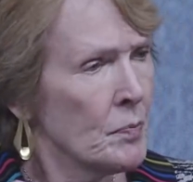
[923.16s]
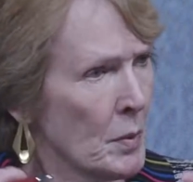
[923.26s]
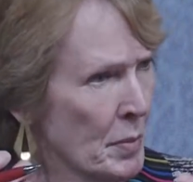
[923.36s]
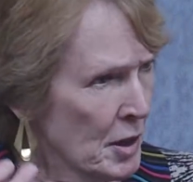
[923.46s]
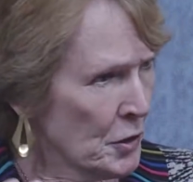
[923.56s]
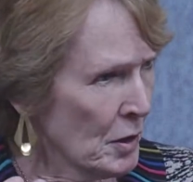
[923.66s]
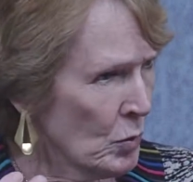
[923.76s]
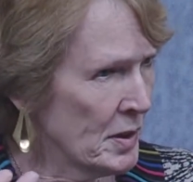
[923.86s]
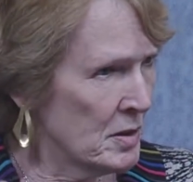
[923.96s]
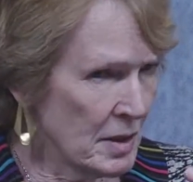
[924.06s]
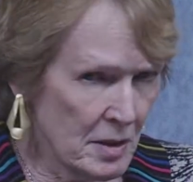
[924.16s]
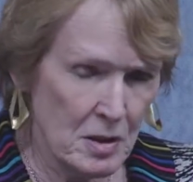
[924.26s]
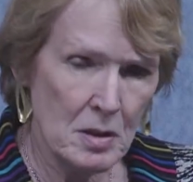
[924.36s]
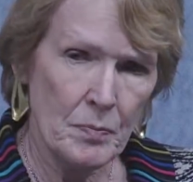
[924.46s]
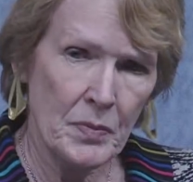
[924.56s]
But I think we did,
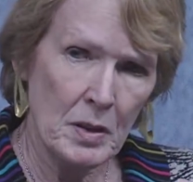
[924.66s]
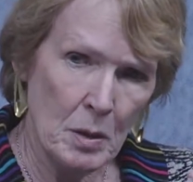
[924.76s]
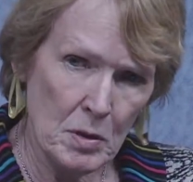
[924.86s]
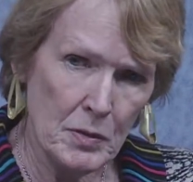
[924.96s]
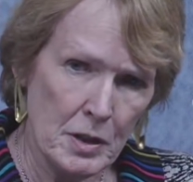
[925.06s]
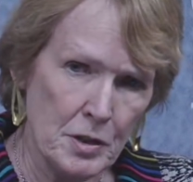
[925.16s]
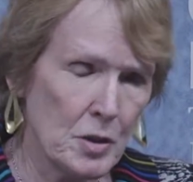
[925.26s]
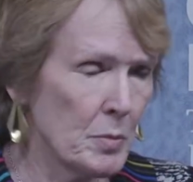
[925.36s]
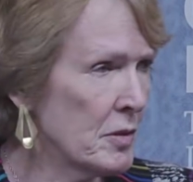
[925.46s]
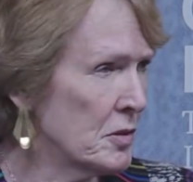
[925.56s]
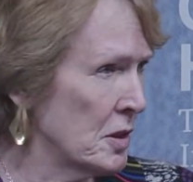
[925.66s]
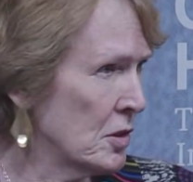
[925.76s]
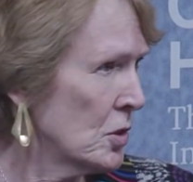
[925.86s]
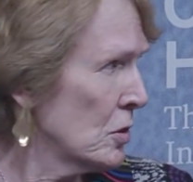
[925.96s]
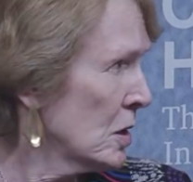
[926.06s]
a number of our contributors did
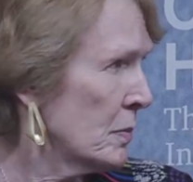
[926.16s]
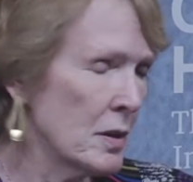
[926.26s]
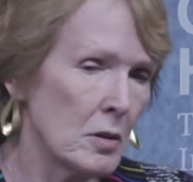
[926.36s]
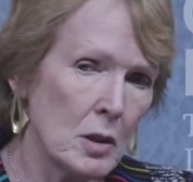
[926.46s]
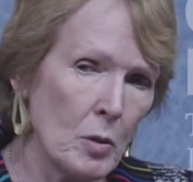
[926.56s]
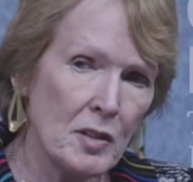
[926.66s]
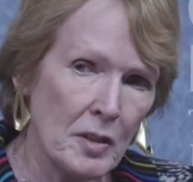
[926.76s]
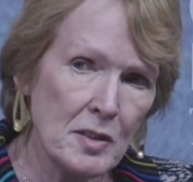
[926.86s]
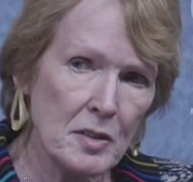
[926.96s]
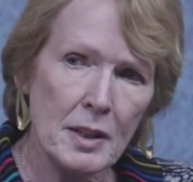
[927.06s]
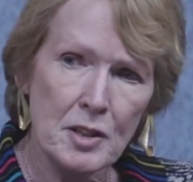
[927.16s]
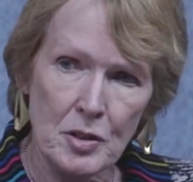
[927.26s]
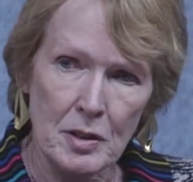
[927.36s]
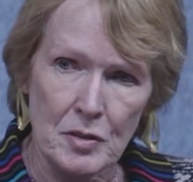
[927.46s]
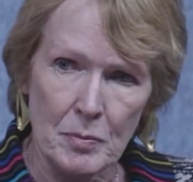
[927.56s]
talk about US
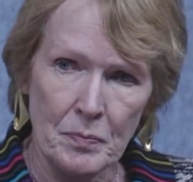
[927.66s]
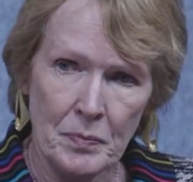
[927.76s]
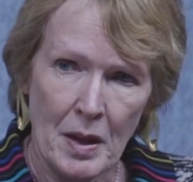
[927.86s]
isolationism.